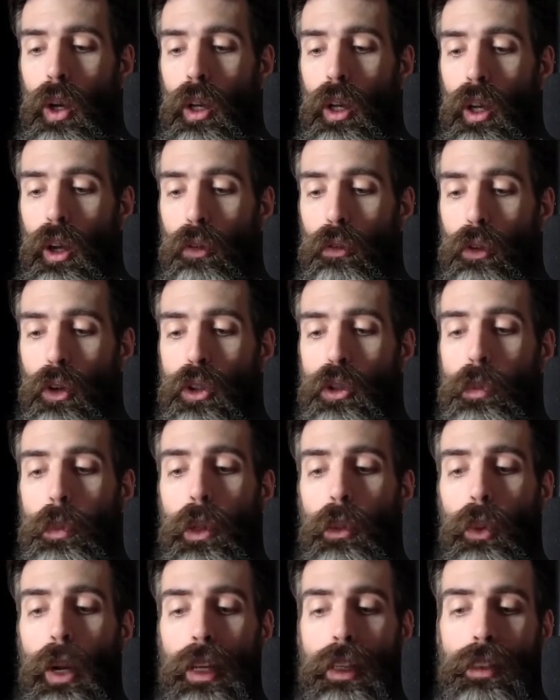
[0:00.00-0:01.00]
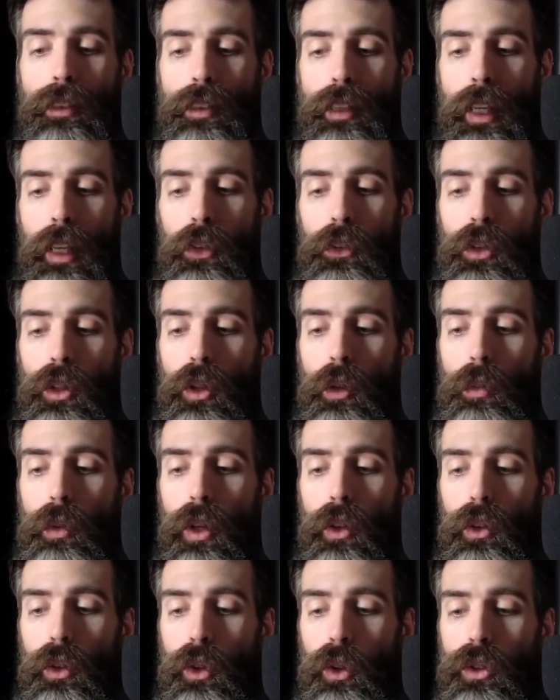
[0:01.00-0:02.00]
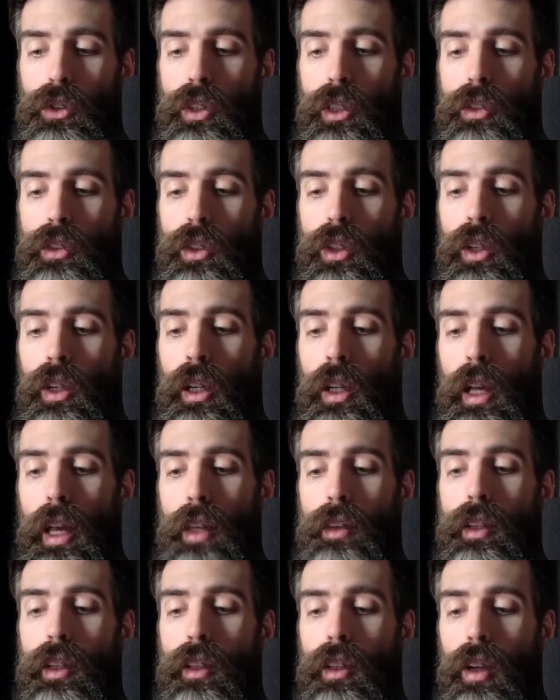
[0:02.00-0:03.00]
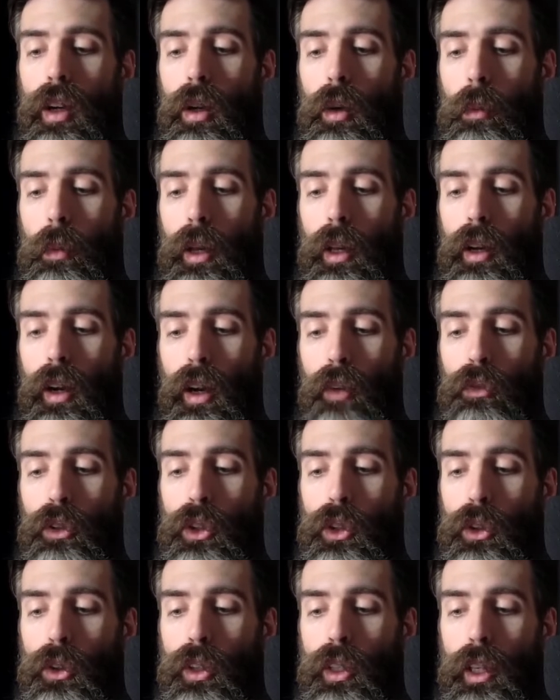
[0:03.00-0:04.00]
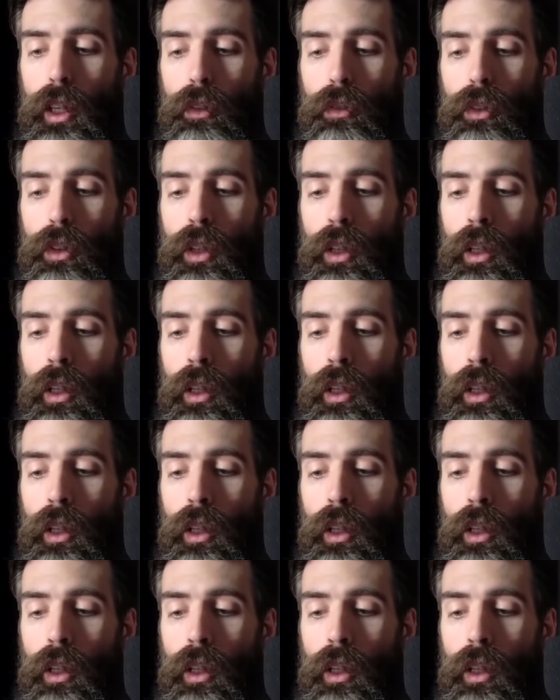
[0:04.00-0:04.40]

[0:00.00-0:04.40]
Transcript: First be reconciled to your brother or sister, and then come and offer your gift.